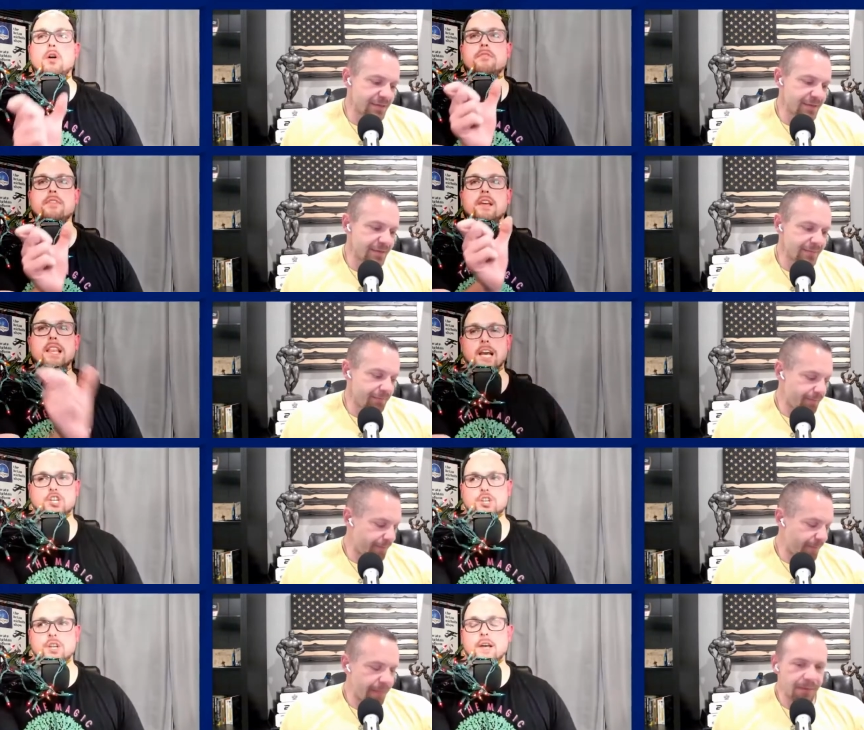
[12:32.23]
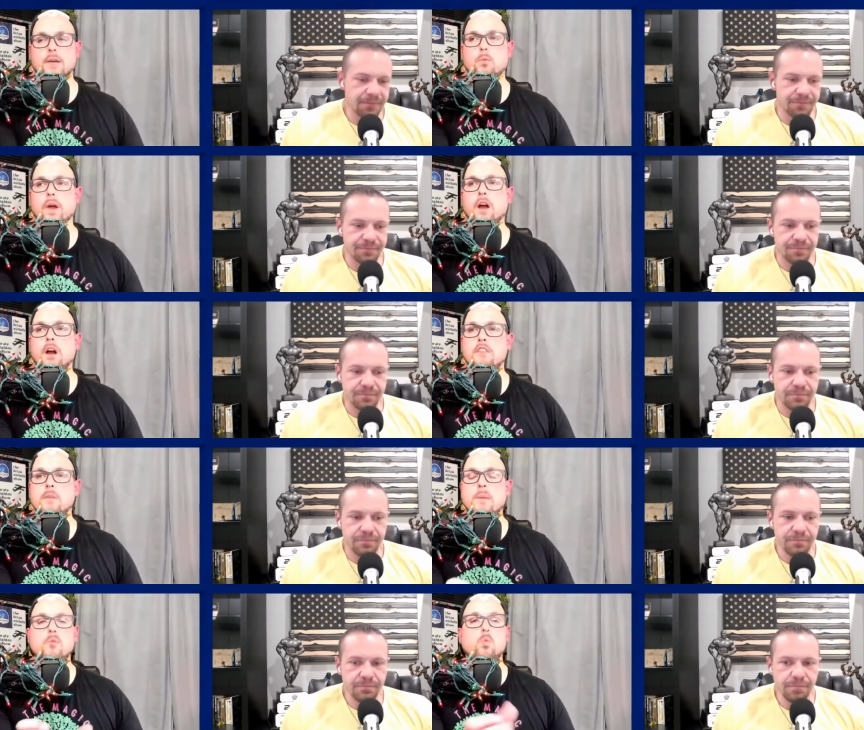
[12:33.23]
Speaker 1: of the election night where I
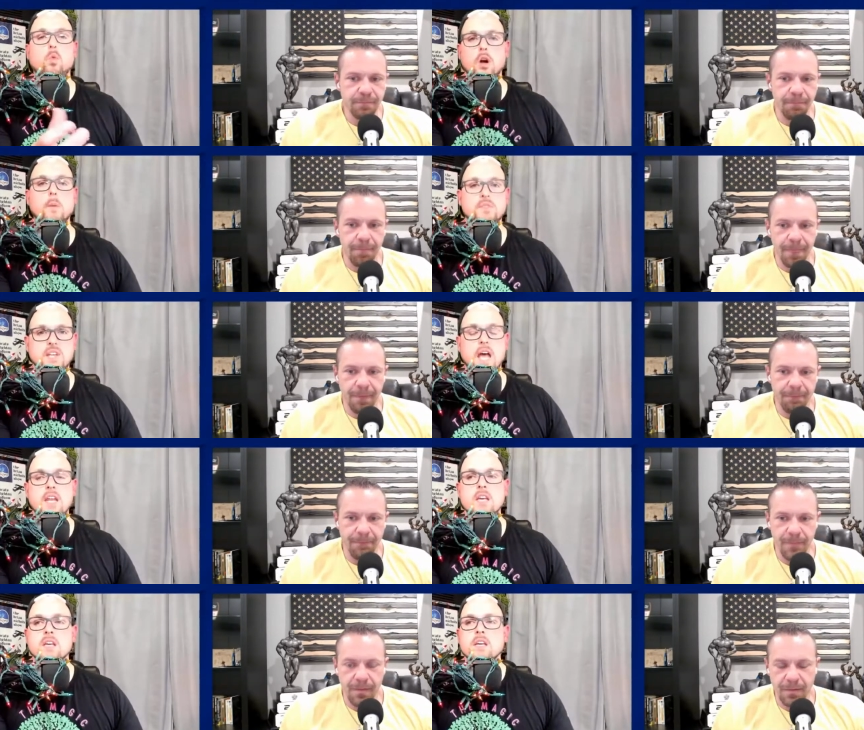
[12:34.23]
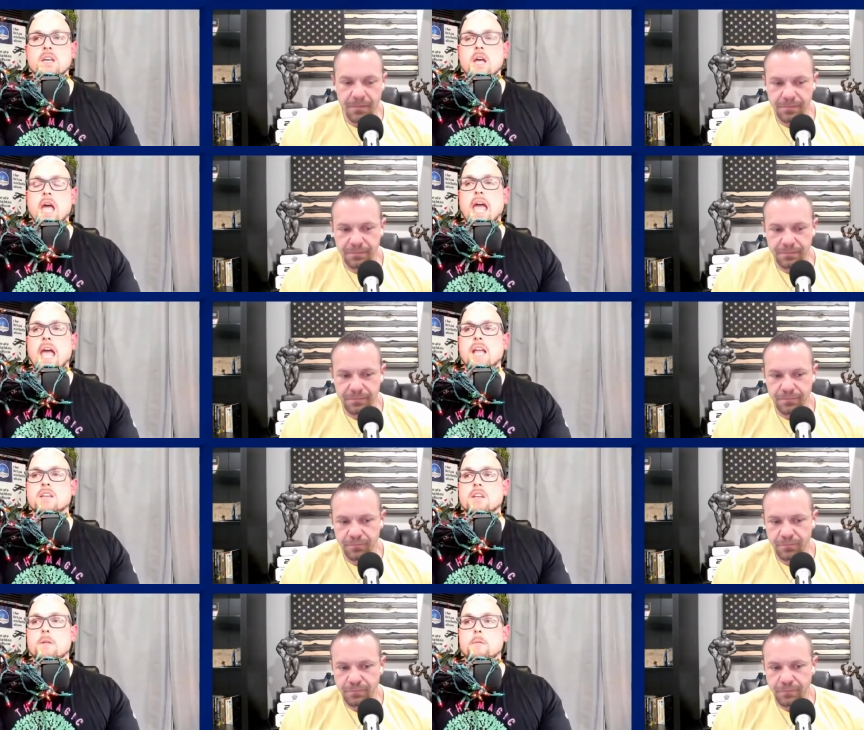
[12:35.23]
think people were upset.
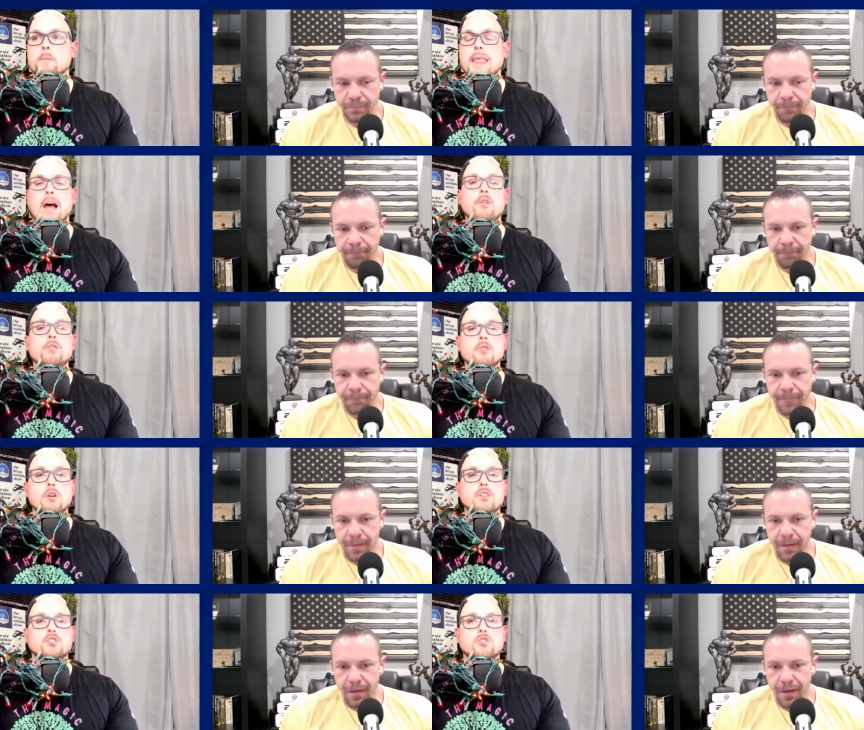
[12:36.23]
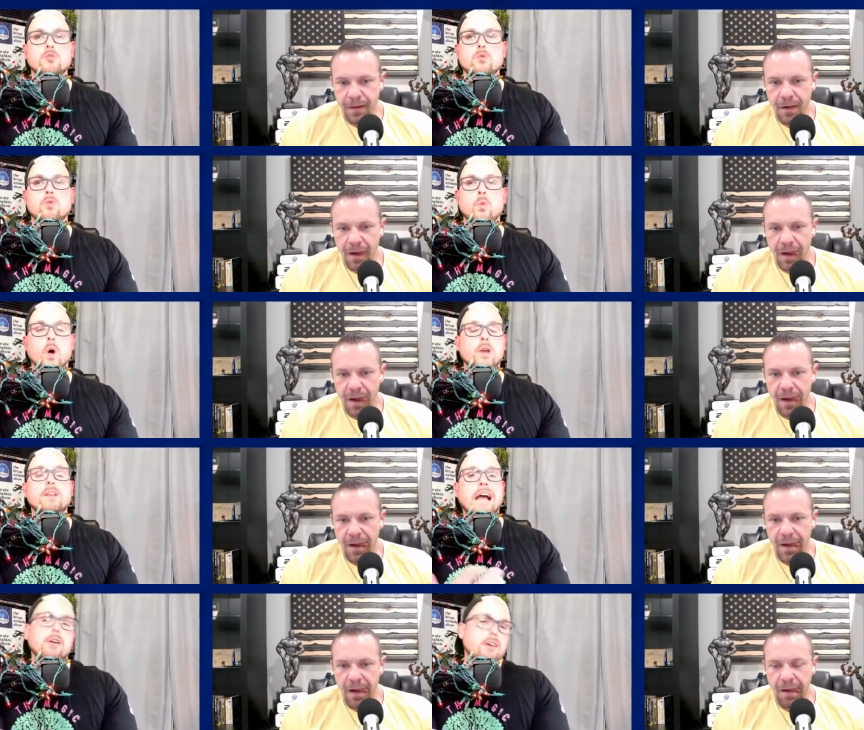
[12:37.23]
And now you look to, well,
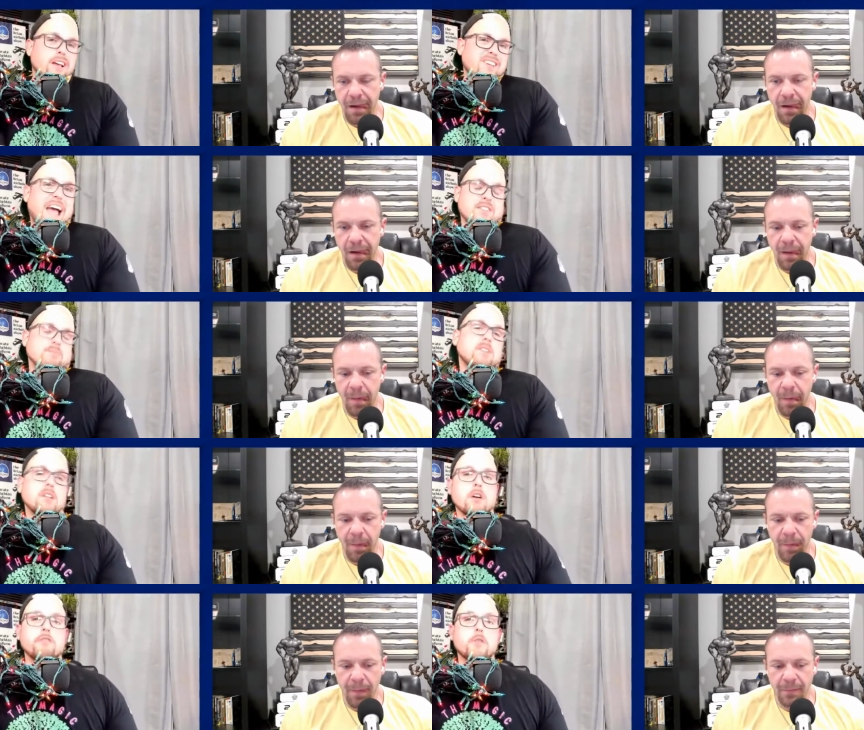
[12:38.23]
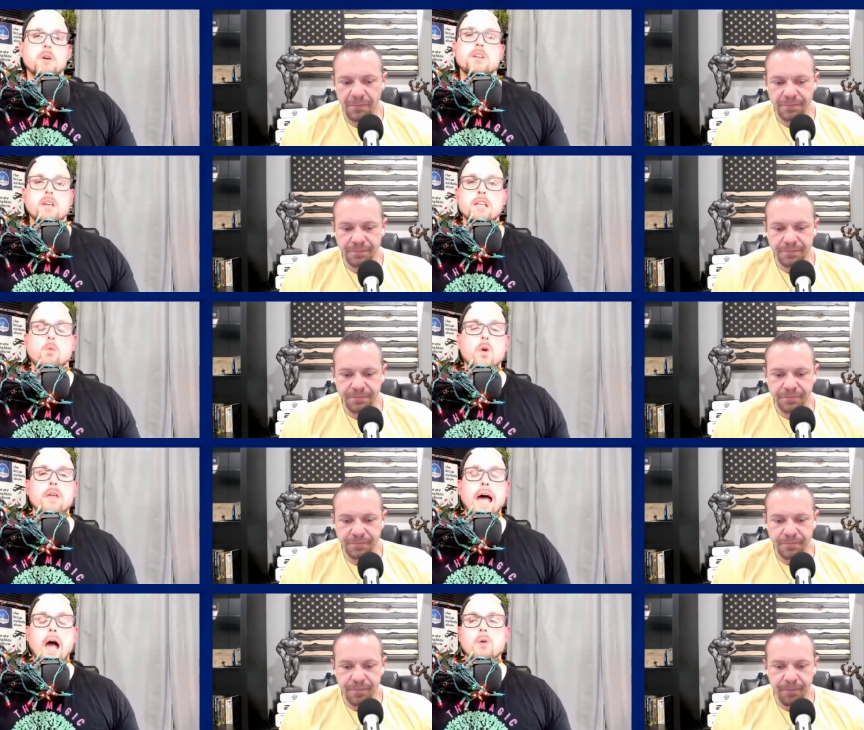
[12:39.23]
now you, you have something to look for. You, you won
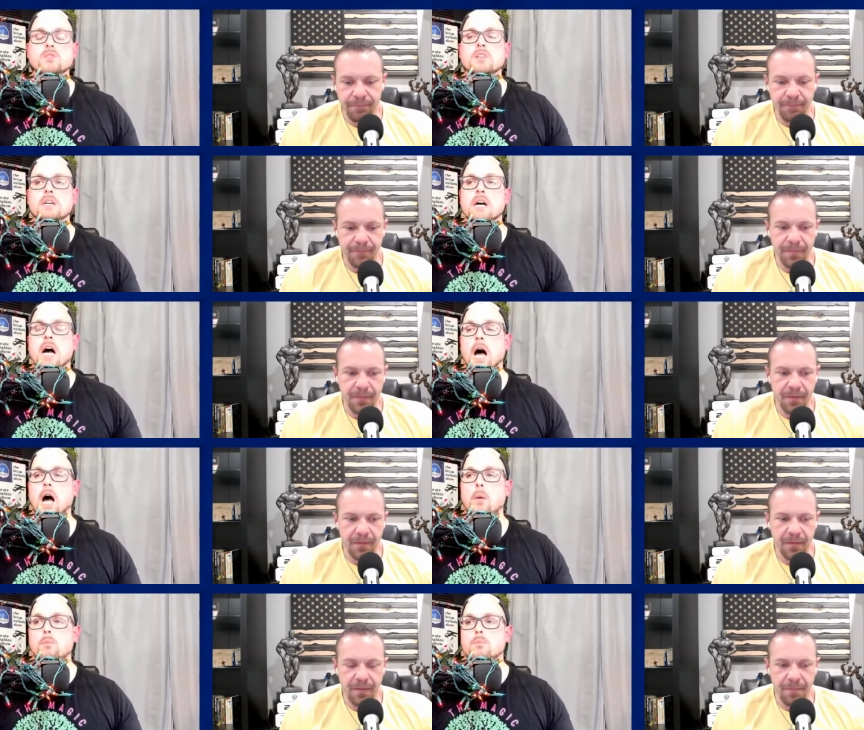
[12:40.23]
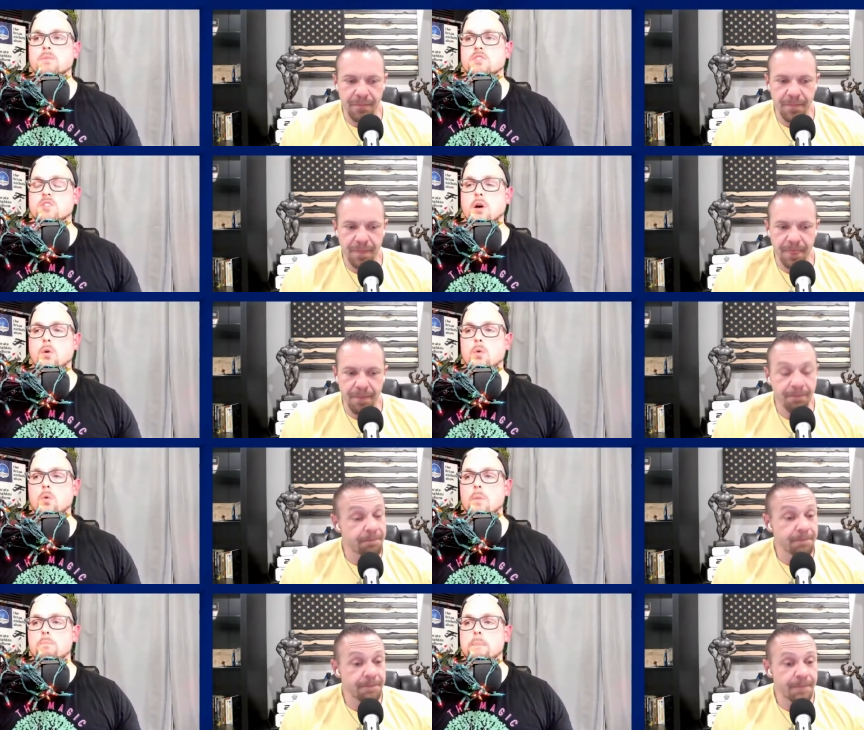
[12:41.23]
the House. Um,
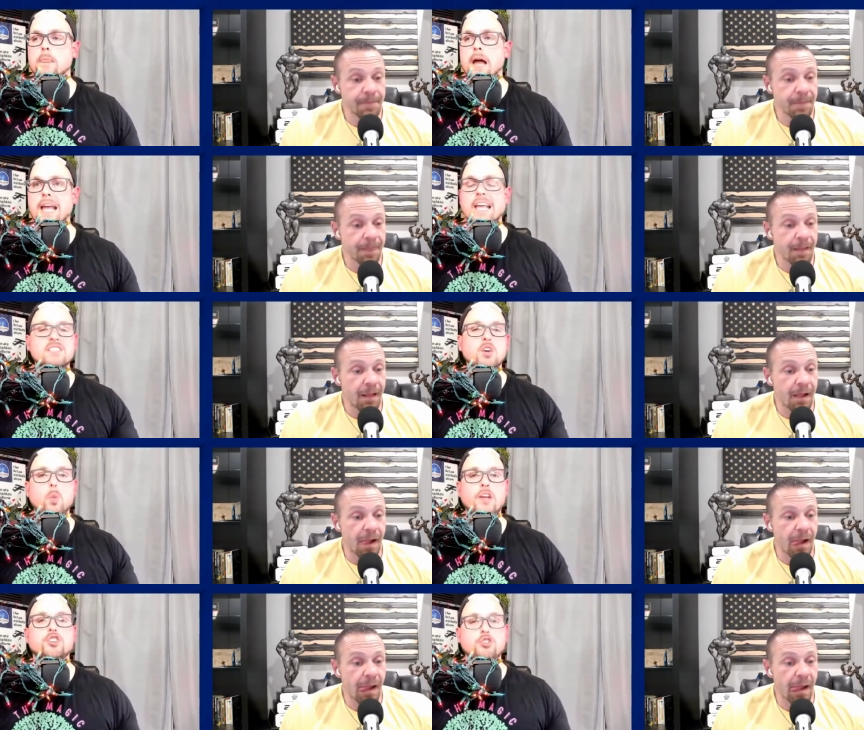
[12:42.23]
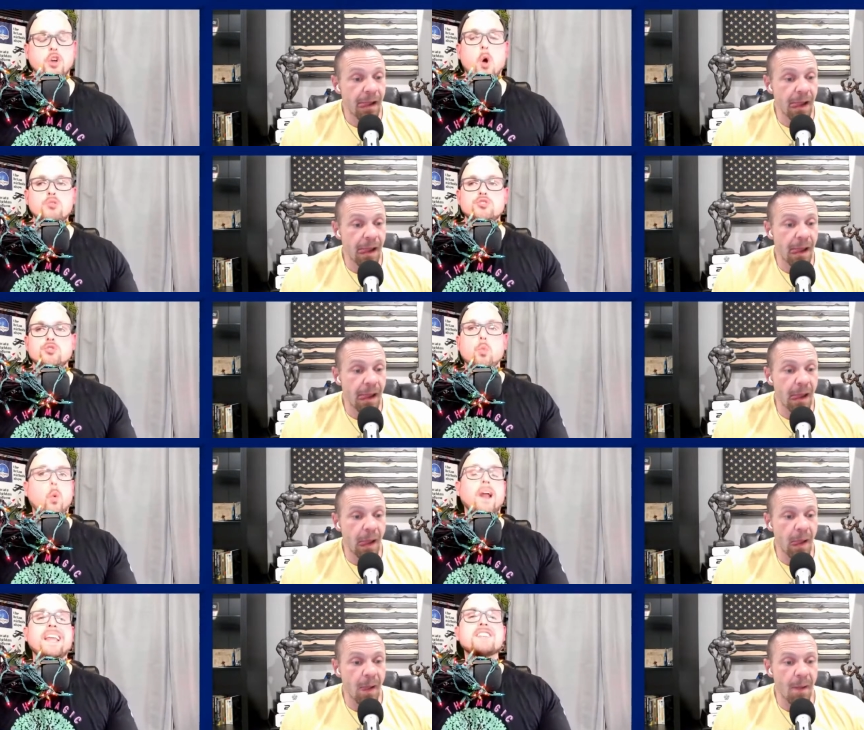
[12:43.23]
so I guess the question goes to
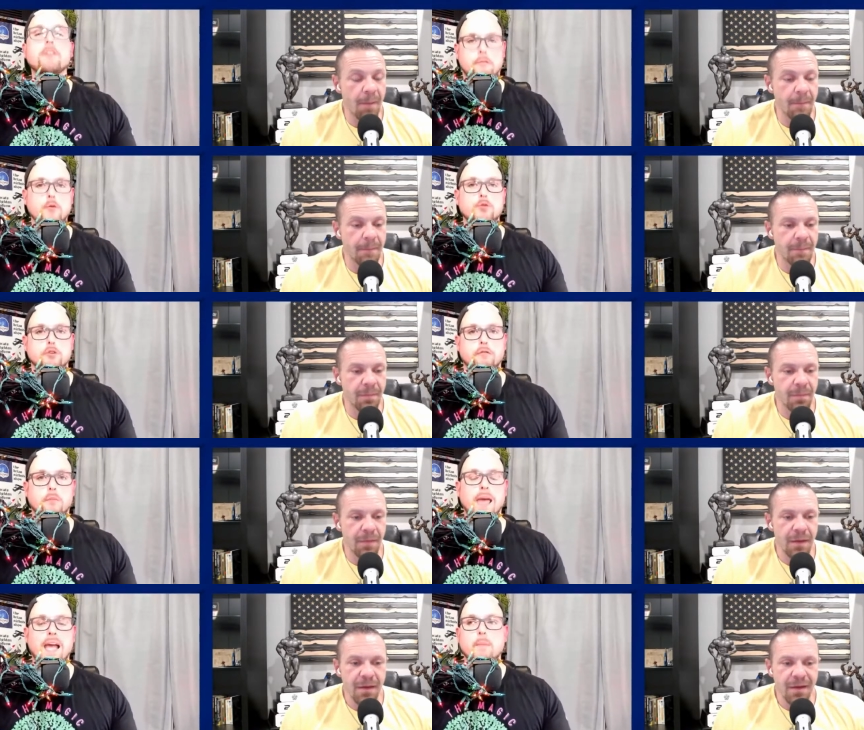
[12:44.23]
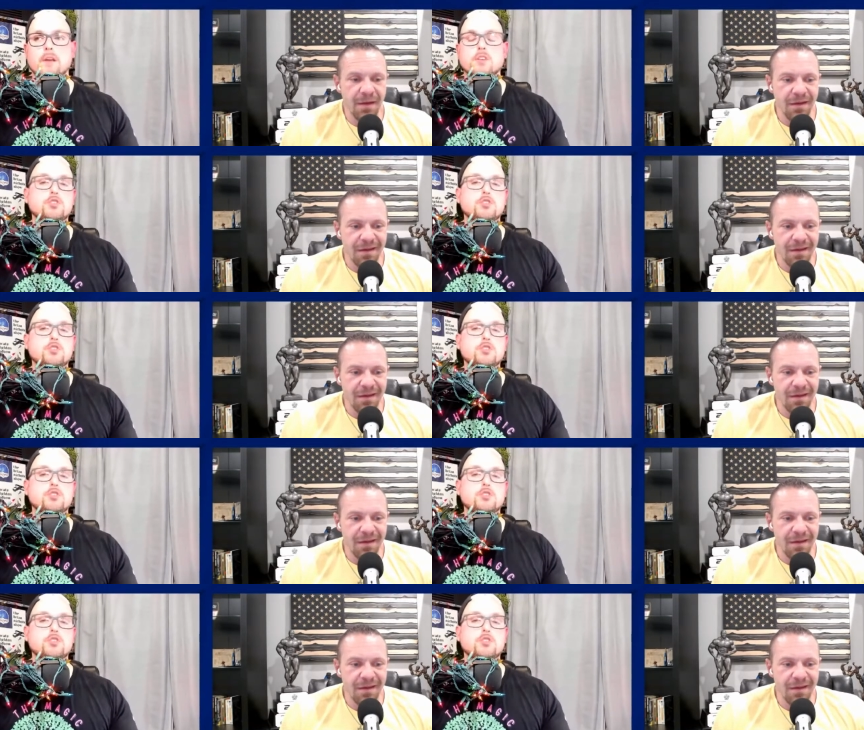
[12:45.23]
what is the future for MAGA? Because